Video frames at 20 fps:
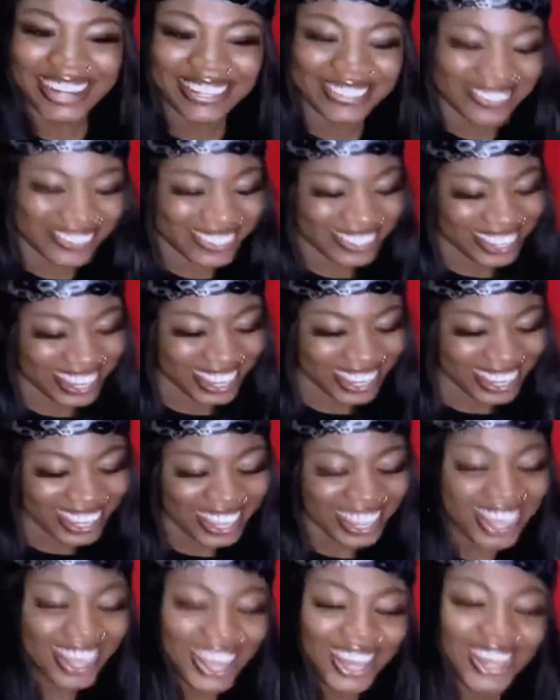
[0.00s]
and he was
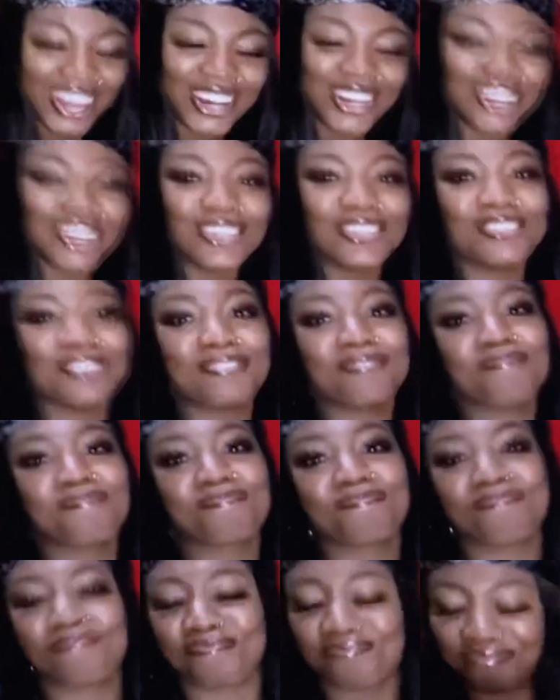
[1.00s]
like,
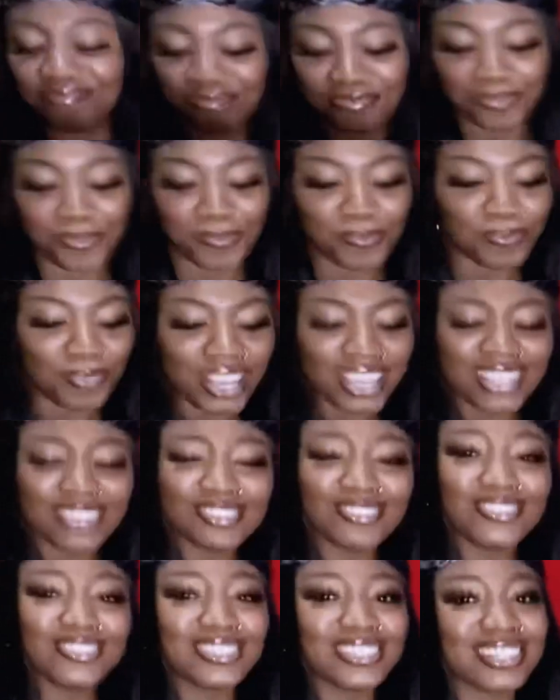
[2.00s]
um,
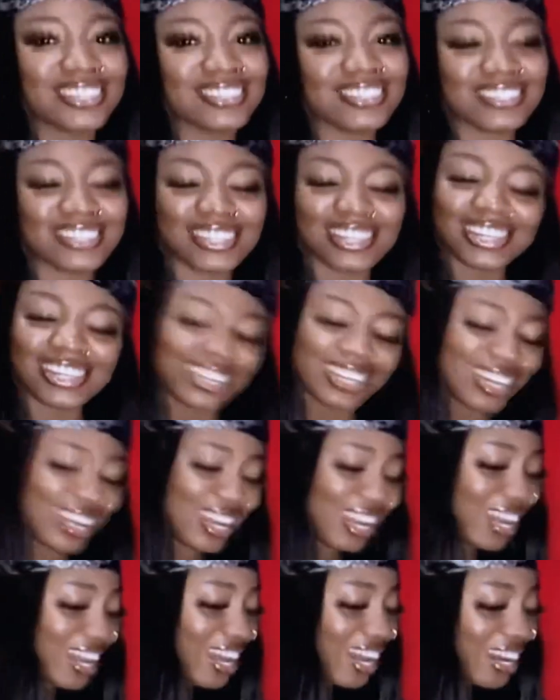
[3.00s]
you won't understand.
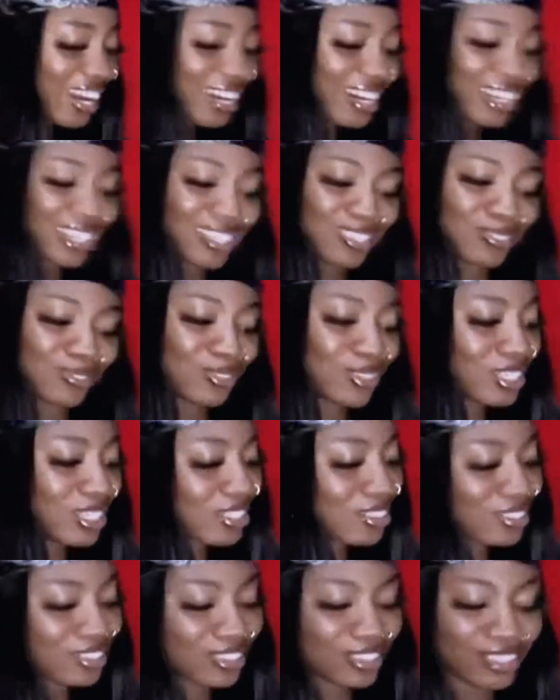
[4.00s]
I can't
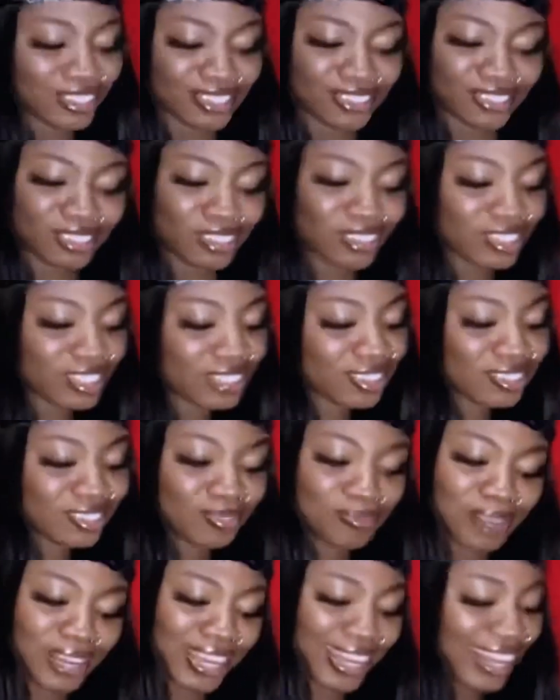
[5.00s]
explain it to you. Just don't look
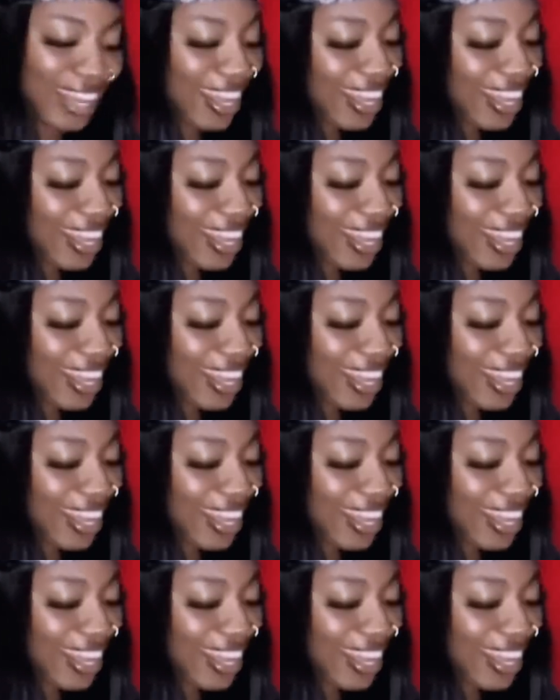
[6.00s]
into my